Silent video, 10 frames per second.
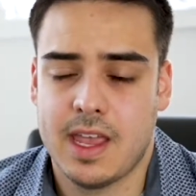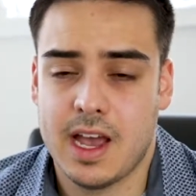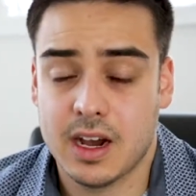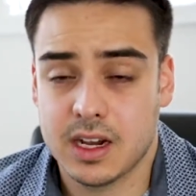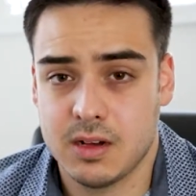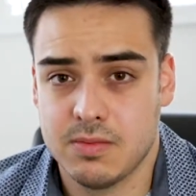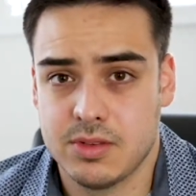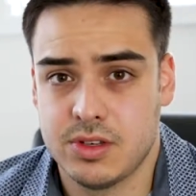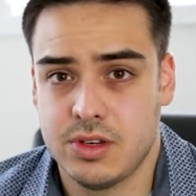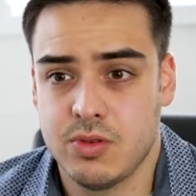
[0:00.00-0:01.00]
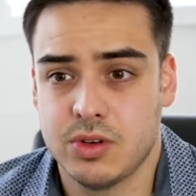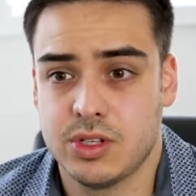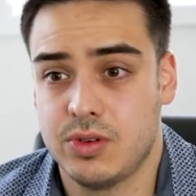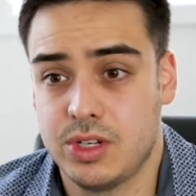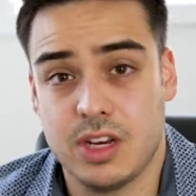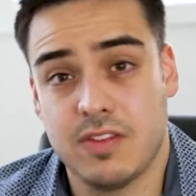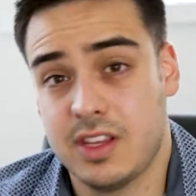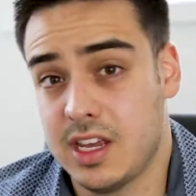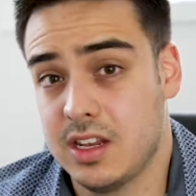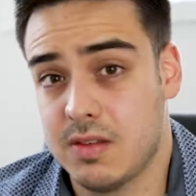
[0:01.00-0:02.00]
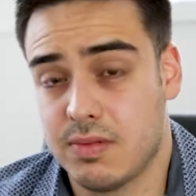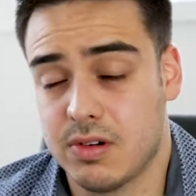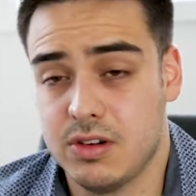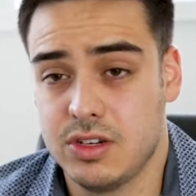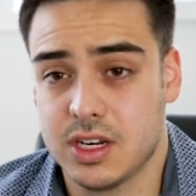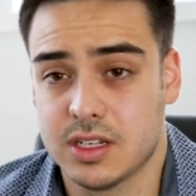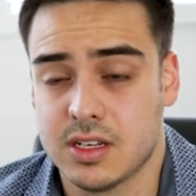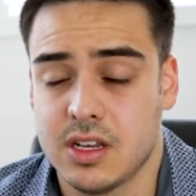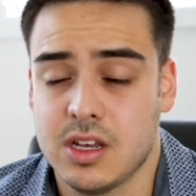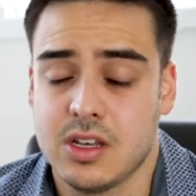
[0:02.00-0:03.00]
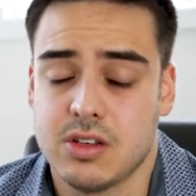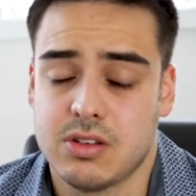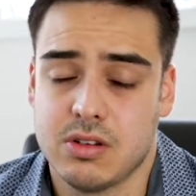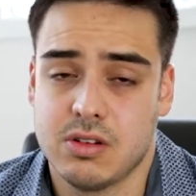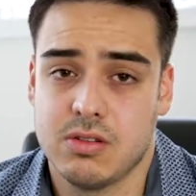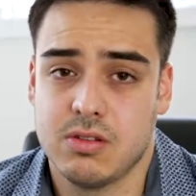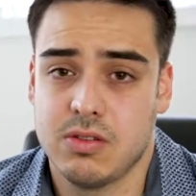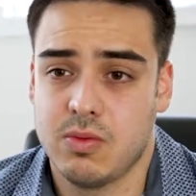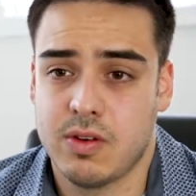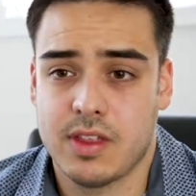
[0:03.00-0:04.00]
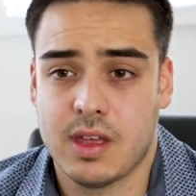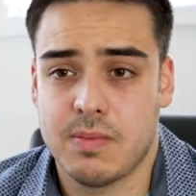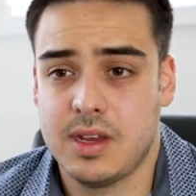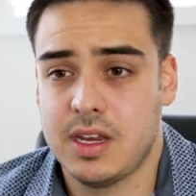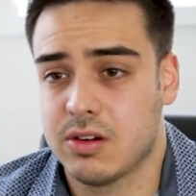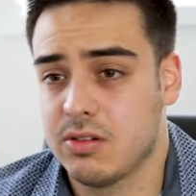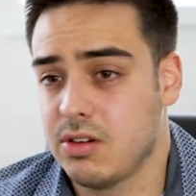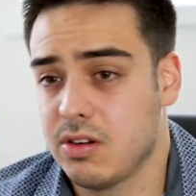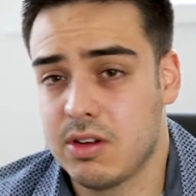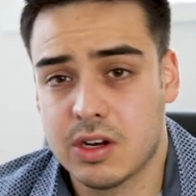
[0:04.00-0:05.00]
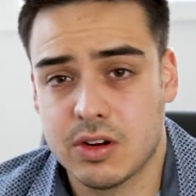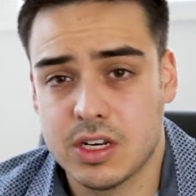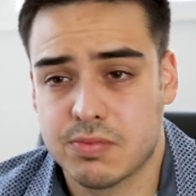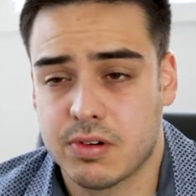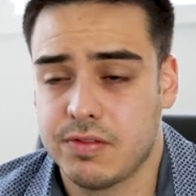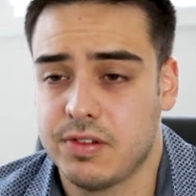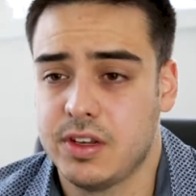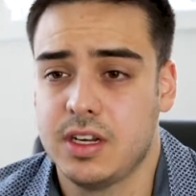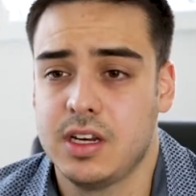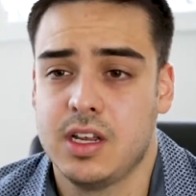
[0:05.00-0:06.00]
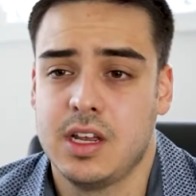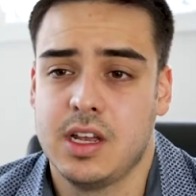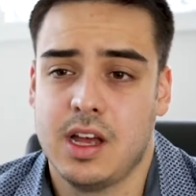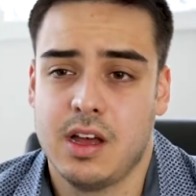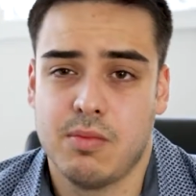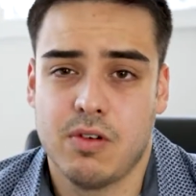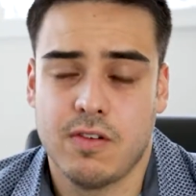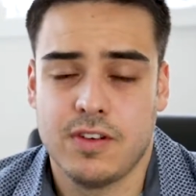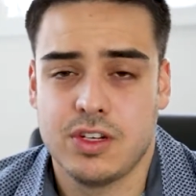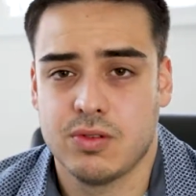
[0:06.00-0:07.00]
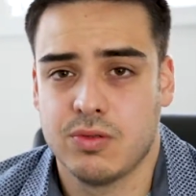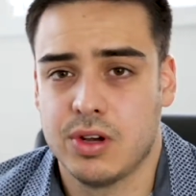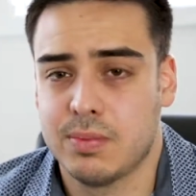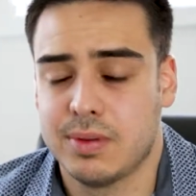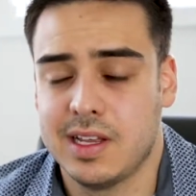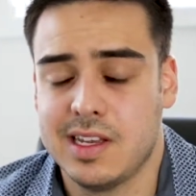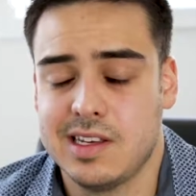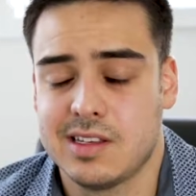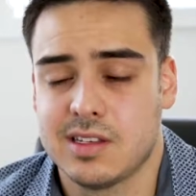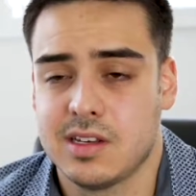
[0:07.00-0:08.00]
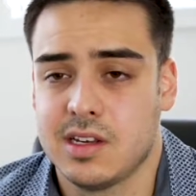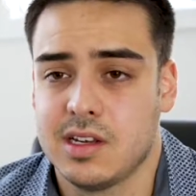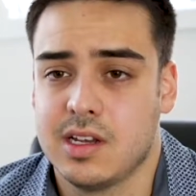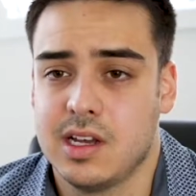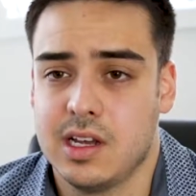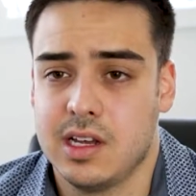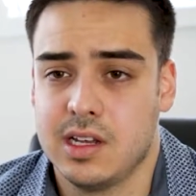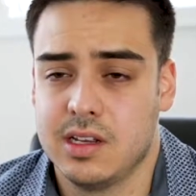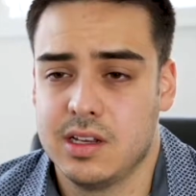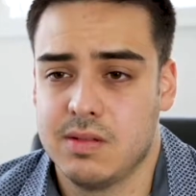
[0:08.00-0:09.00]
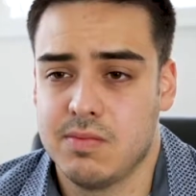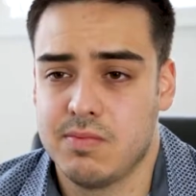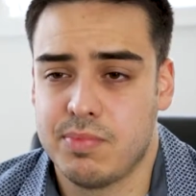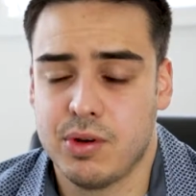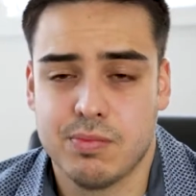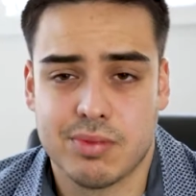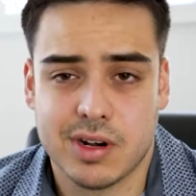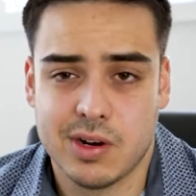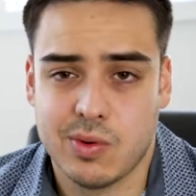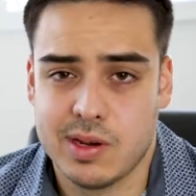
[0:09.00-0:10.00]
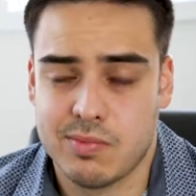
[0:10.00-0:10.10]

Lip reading: outcomes you want to achieve at the end of the project. So whether that being increased profit, more efficient workplace, build brand